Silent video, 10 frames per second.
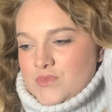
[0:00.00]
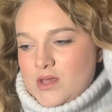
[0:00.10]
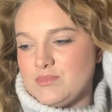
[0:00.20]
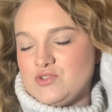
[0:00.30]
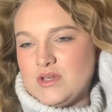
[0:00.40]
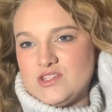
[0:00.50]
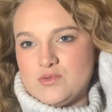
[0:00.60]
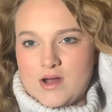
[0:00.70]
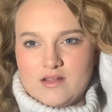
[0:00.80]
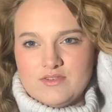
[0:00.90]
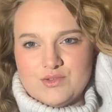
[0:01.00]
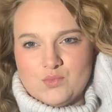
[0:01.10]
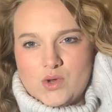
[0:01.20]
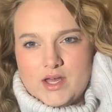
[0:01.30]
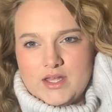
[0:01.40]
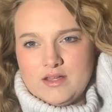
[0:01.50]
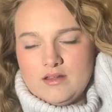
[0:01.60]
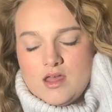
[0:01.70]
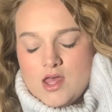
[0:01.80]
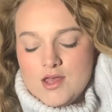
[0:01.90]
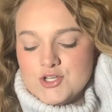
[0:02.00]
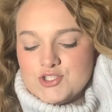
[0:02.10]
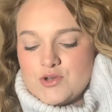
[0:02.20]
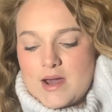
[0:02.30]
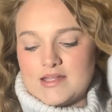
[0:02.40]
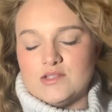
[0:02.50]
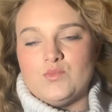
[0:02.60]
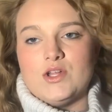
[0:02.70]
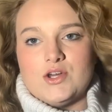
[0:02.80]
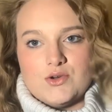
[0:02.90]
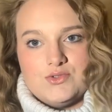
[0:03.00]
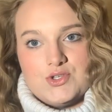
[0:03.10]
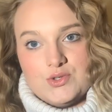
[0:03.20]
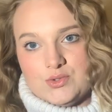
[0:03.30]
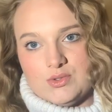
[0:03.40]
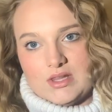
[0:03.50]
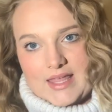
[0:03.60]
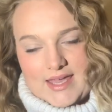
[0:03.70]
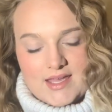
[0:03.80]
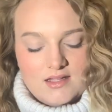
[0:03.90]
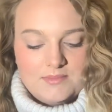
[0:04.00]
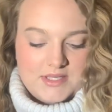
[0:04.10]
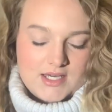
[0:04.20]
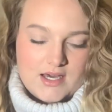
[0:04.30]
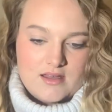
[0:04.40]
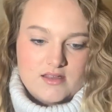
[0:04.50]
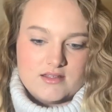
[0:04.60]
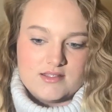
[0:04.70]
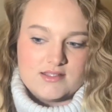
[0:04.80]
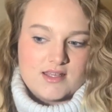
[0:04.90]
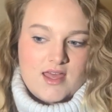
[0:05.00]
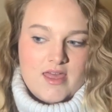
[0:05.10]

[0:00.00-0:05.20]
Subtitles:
between 12 and 1. So I didn't want to go too late because